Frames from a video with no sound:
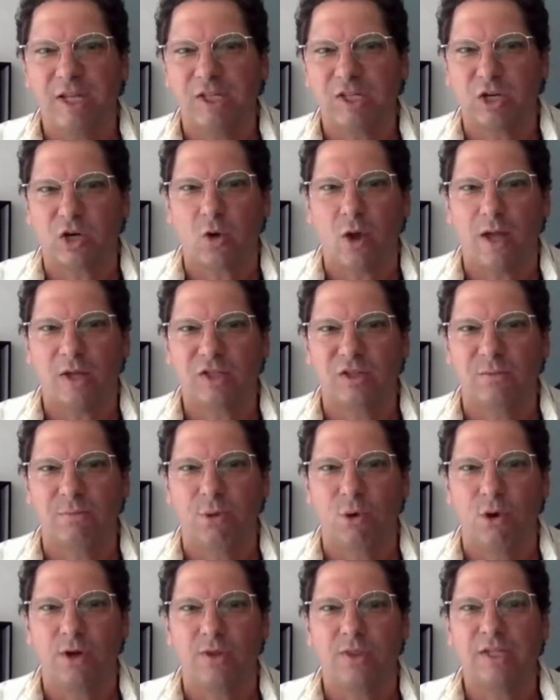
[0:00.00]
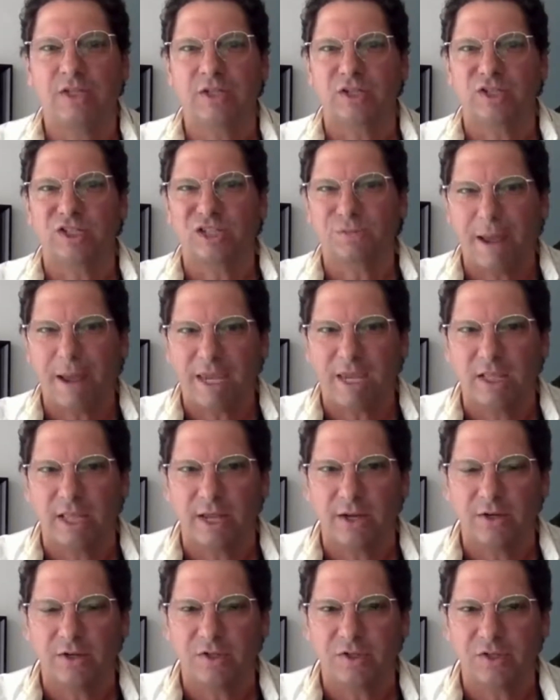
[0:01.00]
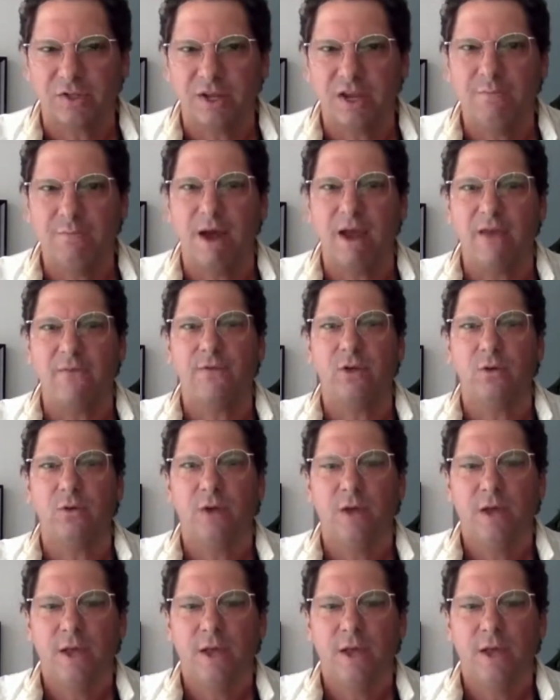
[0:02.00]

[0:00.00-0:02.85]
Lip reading: across the board, these are speculators, in my view.